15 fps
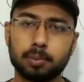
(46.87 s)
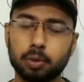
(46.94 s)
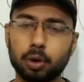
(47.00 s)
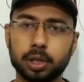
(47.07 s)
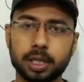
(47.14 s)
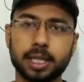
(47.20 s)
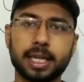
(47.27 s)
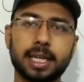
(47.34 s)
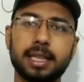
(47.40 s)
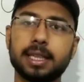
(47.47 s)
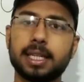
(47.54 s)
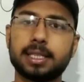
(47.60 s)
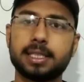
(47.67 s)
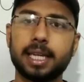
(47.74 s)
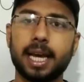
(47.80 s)
both kill
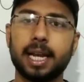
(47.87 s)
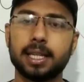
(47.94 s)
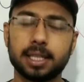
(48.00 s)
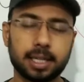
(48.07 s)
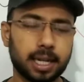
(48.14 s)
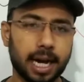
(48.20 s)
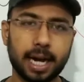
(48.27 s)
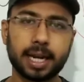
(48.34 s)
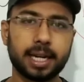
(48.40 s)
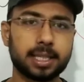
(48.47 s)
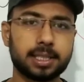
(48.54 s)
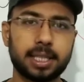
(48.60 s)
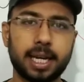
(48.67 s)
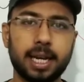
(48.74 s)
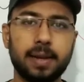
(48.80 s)
the cell, the target
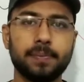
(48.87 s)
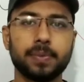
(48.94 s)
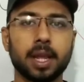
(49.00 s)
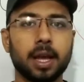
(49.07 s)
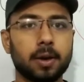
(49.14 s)
cell,